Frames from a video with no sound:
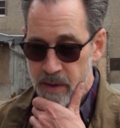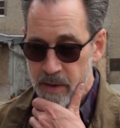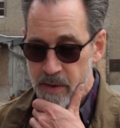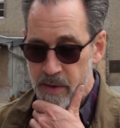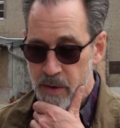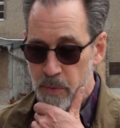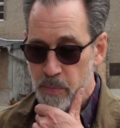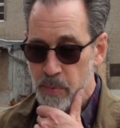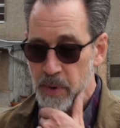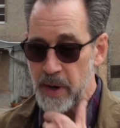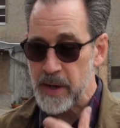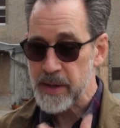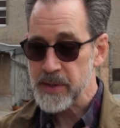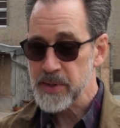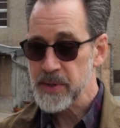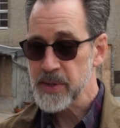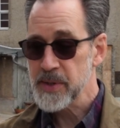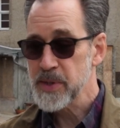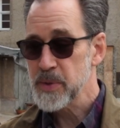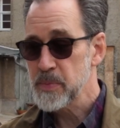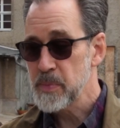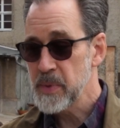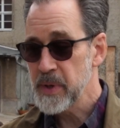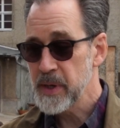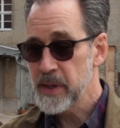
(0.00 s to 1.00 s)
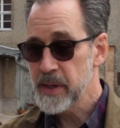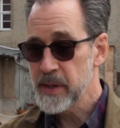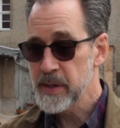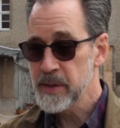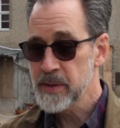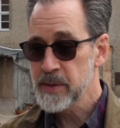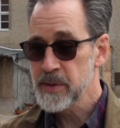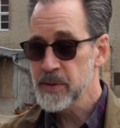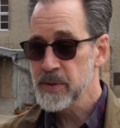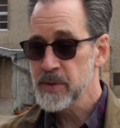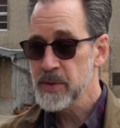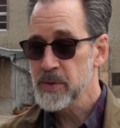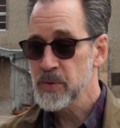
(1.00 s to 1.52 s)
The process
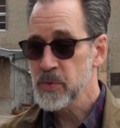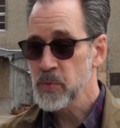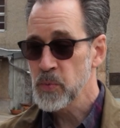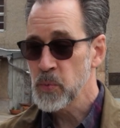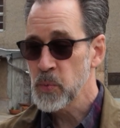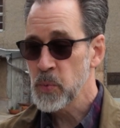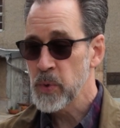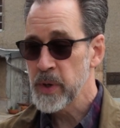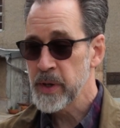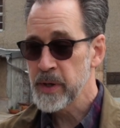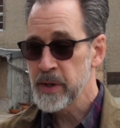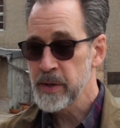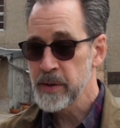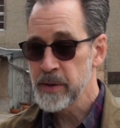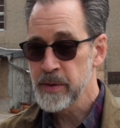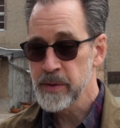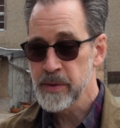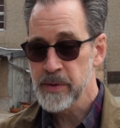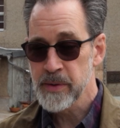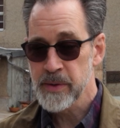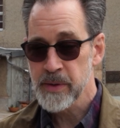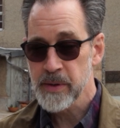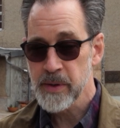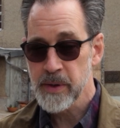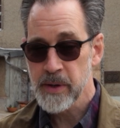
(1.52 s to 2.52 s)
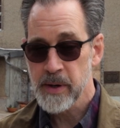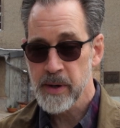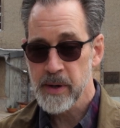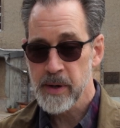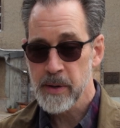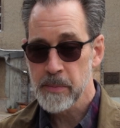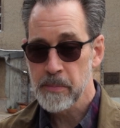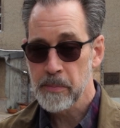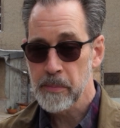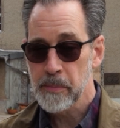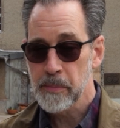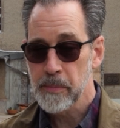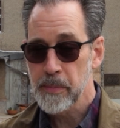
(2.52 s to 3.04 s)
begins with
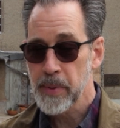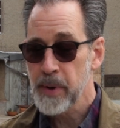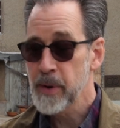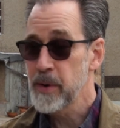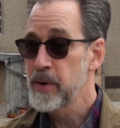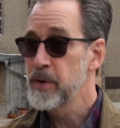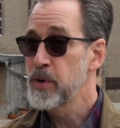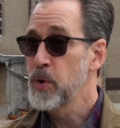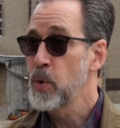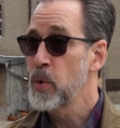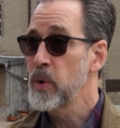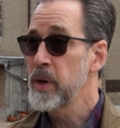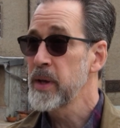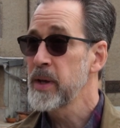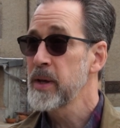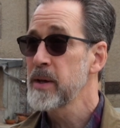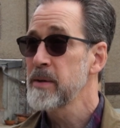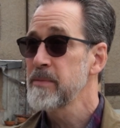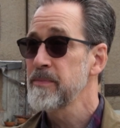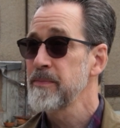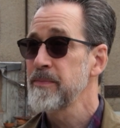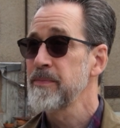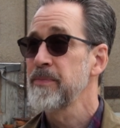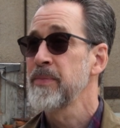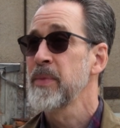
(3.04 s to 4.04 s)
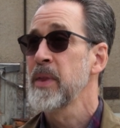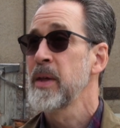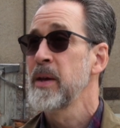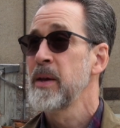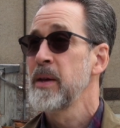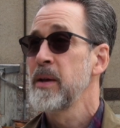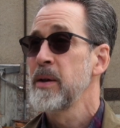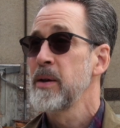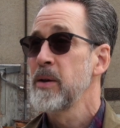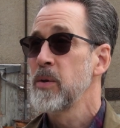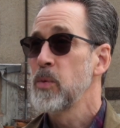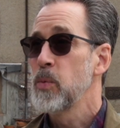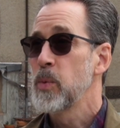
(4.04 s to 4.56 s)
pareidolia,
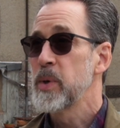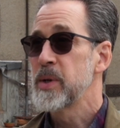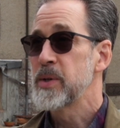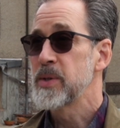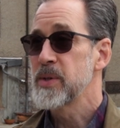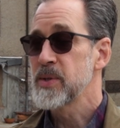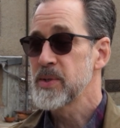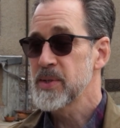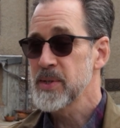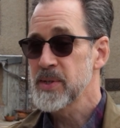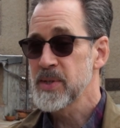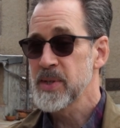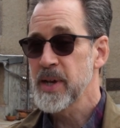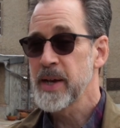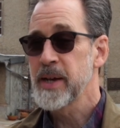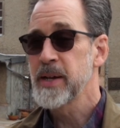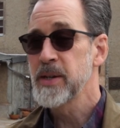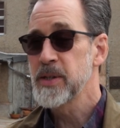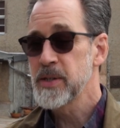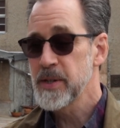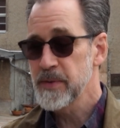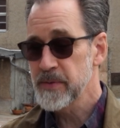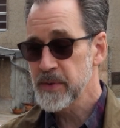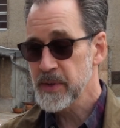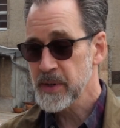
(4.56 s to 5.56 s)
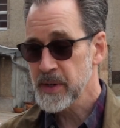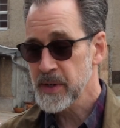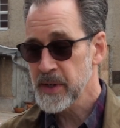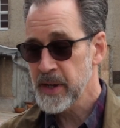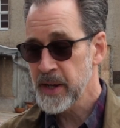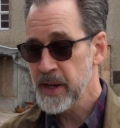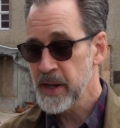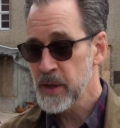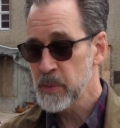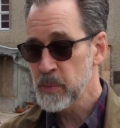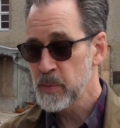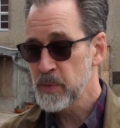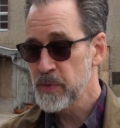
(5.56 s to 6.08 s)
which is the scientific
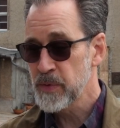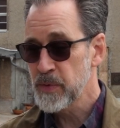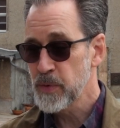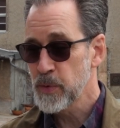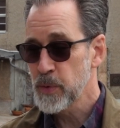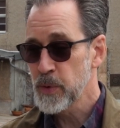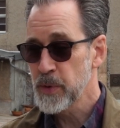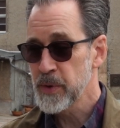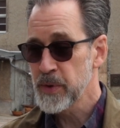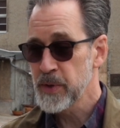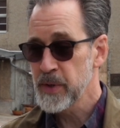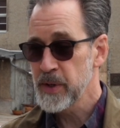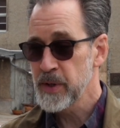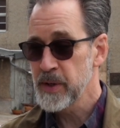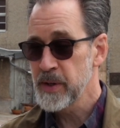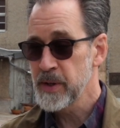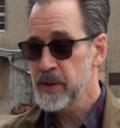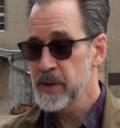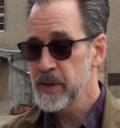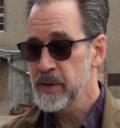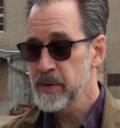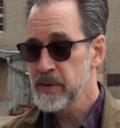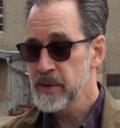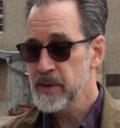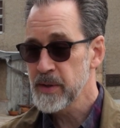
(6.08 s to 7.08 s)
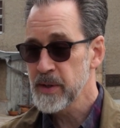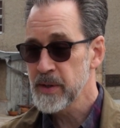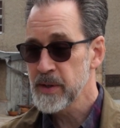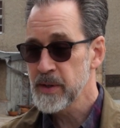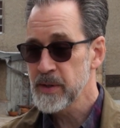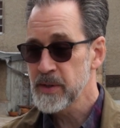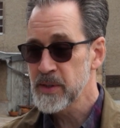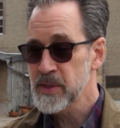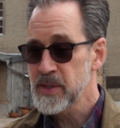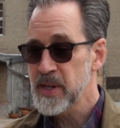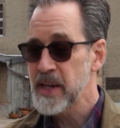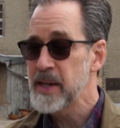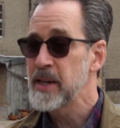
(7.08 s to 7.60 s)
name for the
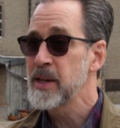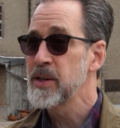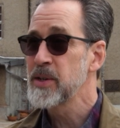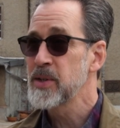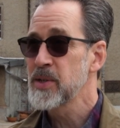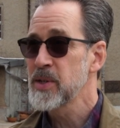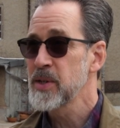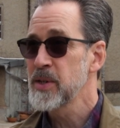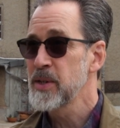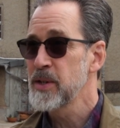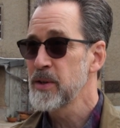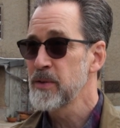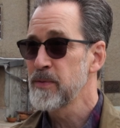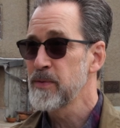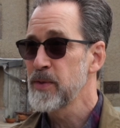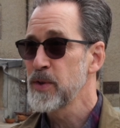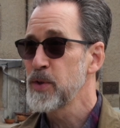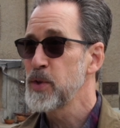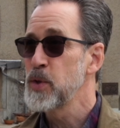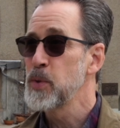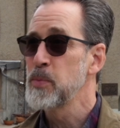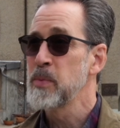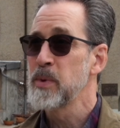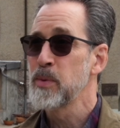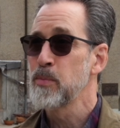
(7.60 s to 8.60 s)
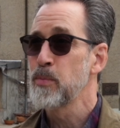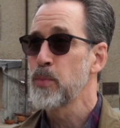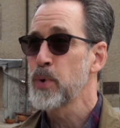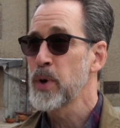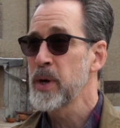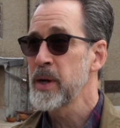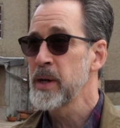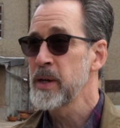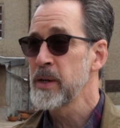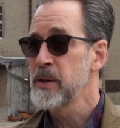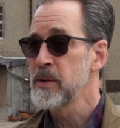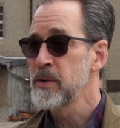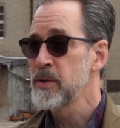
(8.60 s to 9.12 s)
tendency of the human
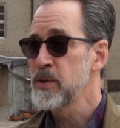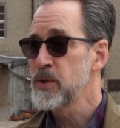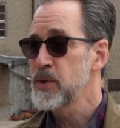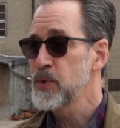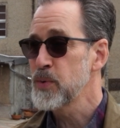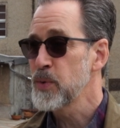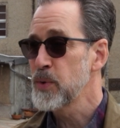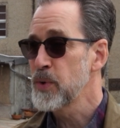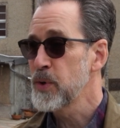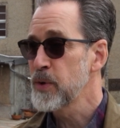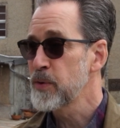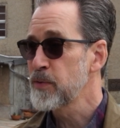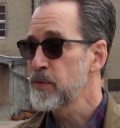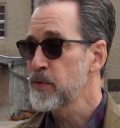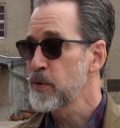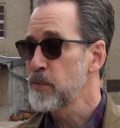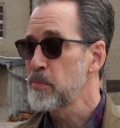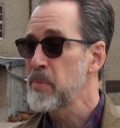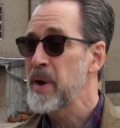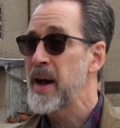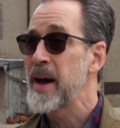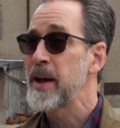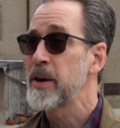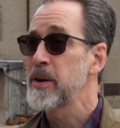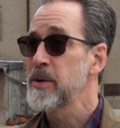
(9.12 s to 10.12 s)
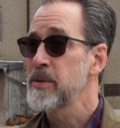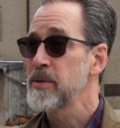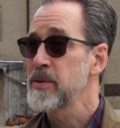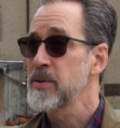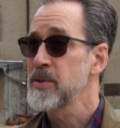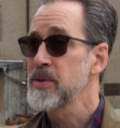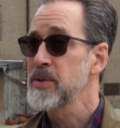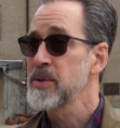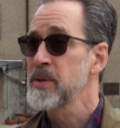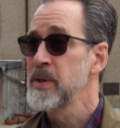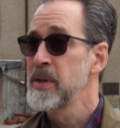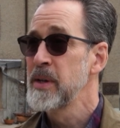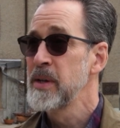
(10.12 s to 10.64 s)
brain to look for
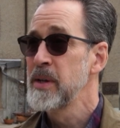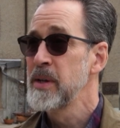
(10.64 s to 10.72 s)
patterns.